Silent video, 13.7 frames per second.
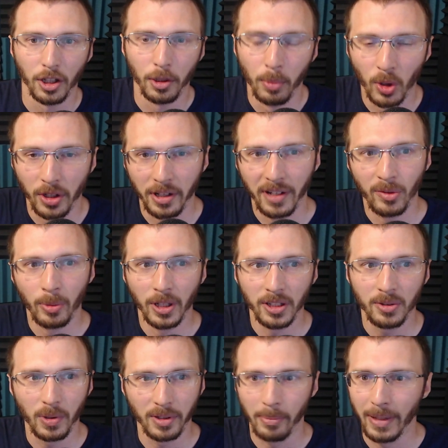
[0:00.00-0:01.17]
Good morning, everybody.
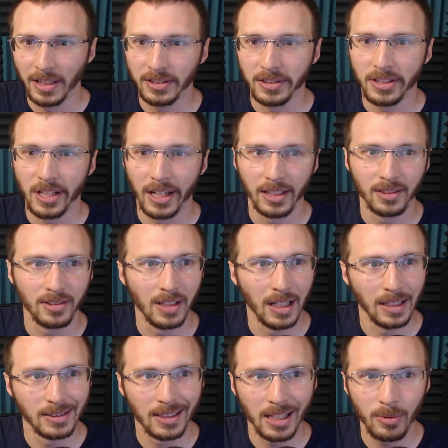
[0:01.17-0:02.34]
Welcome back to the channel.
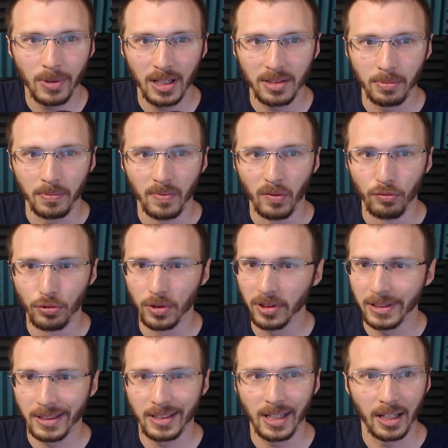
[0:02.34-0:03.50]
Today we got some
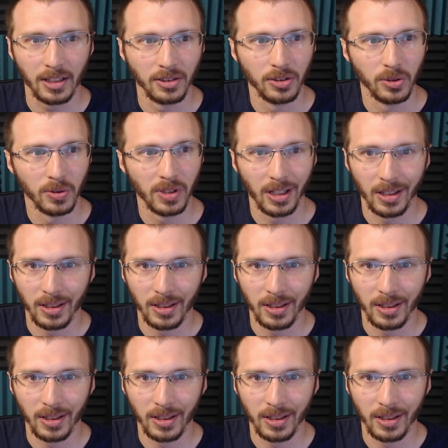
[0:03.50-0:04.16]
really exciting news.